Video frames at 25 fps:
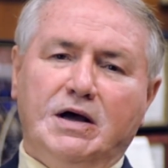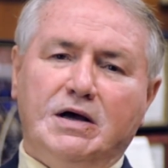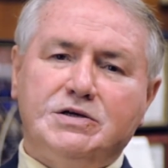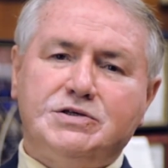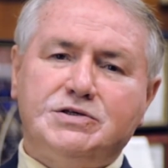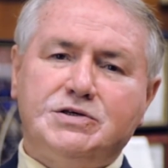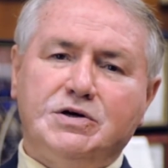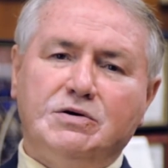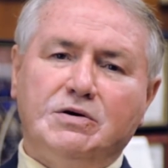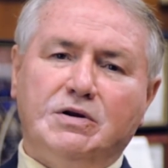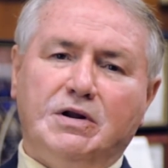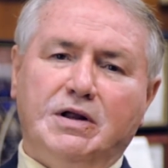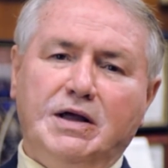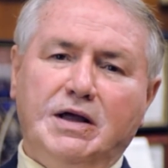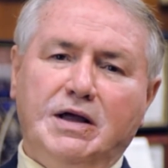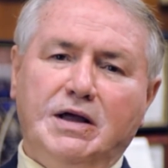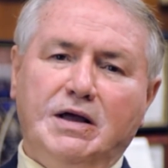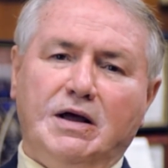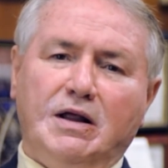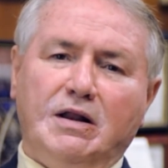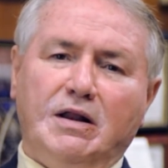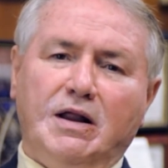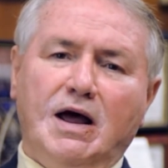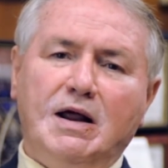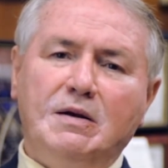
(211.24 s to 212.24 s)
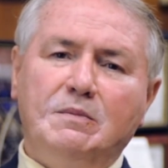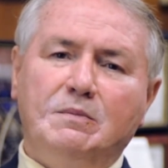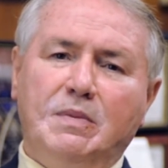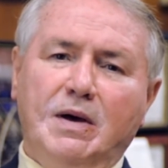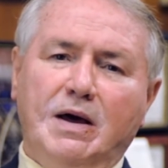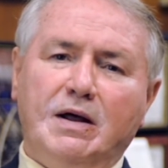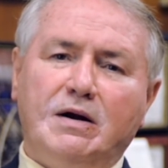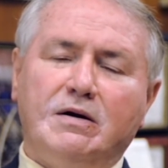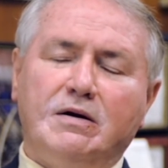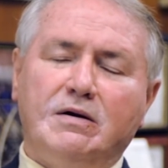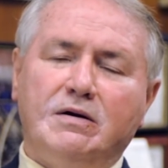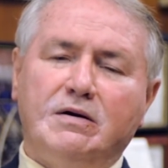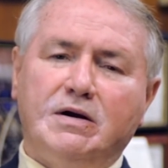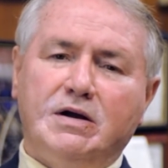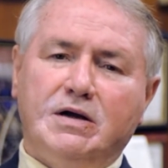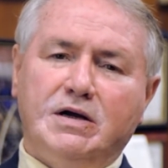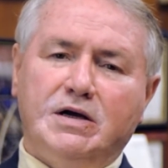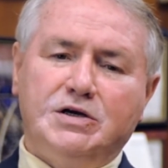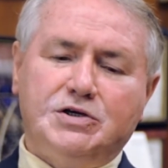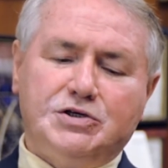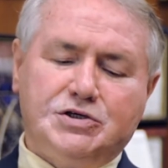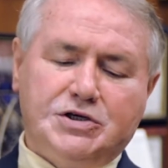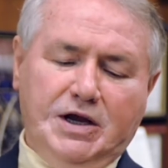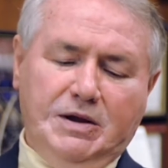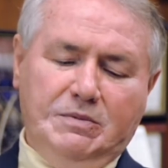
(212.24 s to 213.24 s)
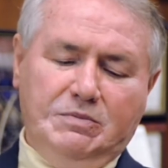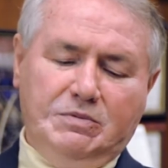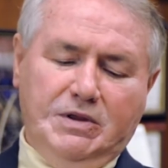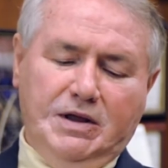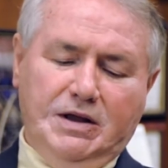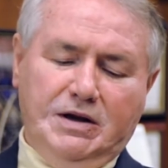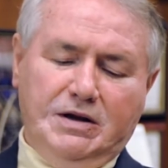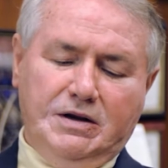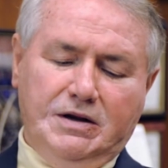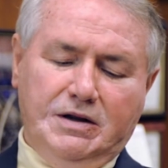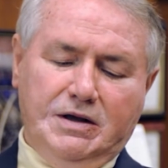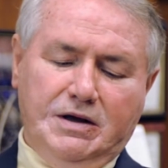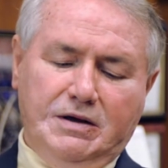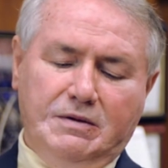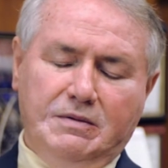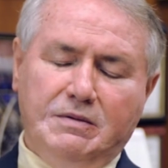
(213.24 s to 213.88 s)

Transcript: certainly a lot better shape than